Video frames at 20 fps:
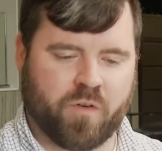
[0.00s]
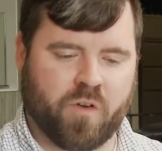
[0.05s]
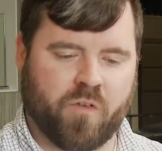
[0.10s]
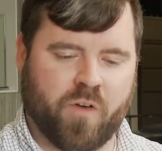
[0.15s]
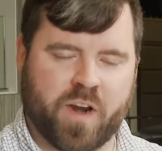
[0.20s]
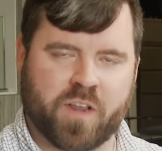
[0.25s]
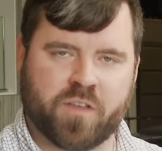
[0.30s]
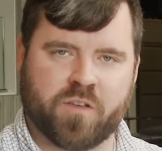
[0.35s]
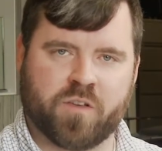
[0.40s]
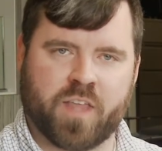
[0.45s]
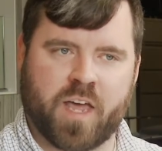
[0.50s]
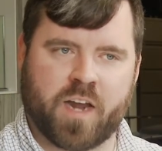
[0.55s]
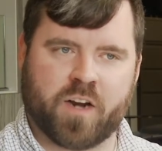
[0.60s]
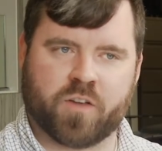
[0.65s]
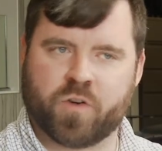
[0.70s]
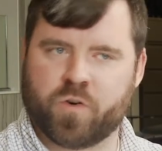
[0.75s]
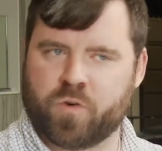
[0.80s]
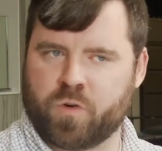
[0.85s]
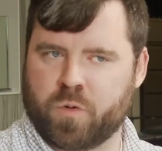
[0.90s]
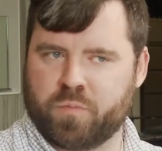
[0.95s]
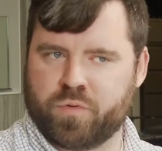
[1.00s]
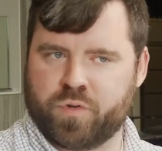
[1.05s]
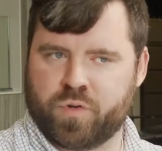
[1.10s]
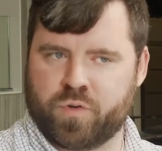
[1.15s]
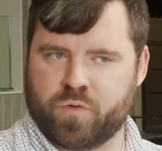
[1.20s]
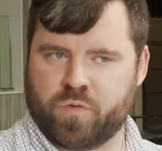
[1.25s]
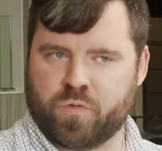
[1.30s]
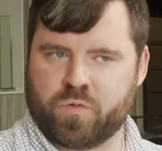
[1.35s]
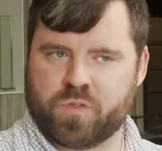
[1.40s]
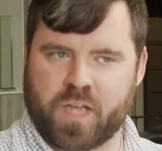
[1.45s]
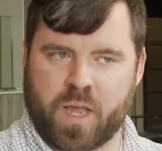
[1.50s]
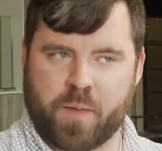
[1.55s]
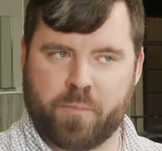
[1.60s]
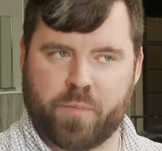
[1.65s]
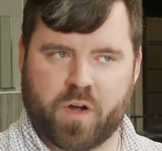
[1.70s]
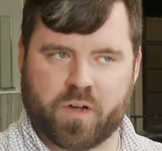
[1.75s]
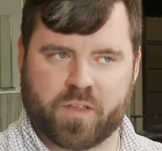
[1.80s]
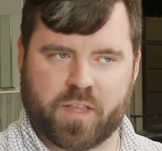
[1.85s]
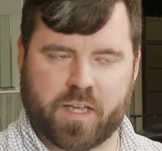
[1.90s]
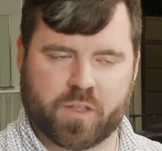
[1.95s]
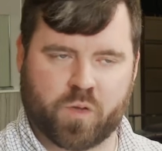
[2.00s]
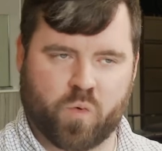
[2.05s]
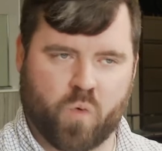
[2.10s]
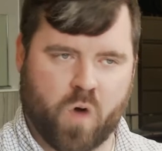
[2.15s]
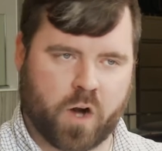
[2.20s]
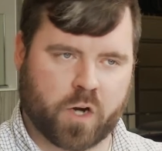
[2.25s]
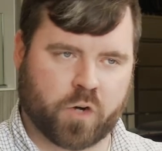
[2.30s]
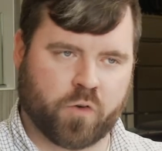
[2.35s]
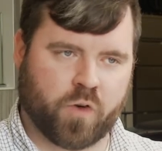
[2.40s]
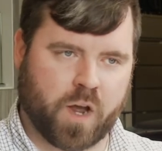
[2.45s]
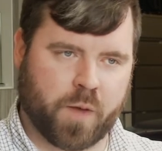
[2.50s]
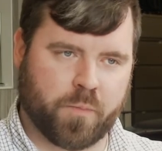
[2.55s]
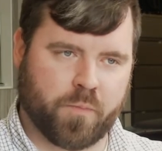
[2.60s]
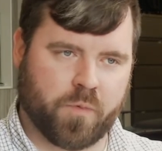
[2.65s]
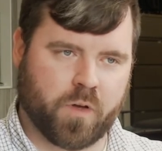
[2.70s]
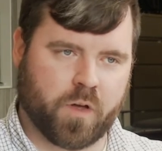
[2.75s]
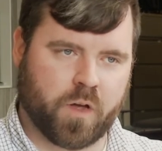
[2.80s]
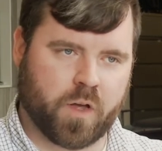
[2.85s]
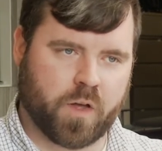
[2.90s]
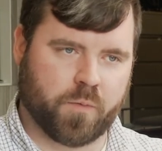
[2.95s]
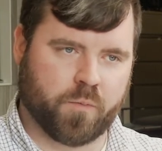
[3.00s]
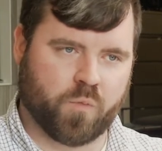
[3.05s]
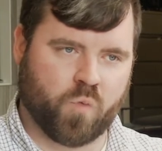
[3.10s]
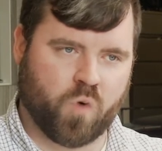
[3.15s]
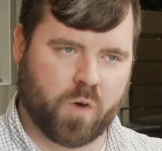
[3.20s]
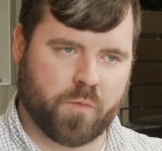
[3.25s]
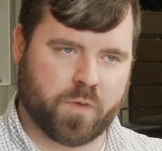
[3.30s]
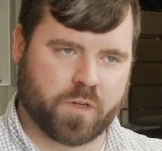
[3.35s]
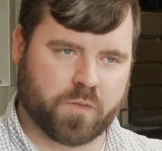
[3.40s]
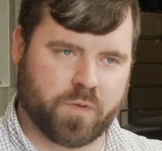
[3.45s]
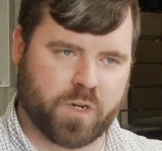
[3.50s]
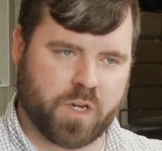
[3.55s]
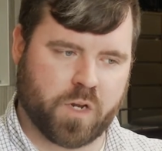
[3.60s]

related to that eternal blue, same bug that the WannaCry um, worm has been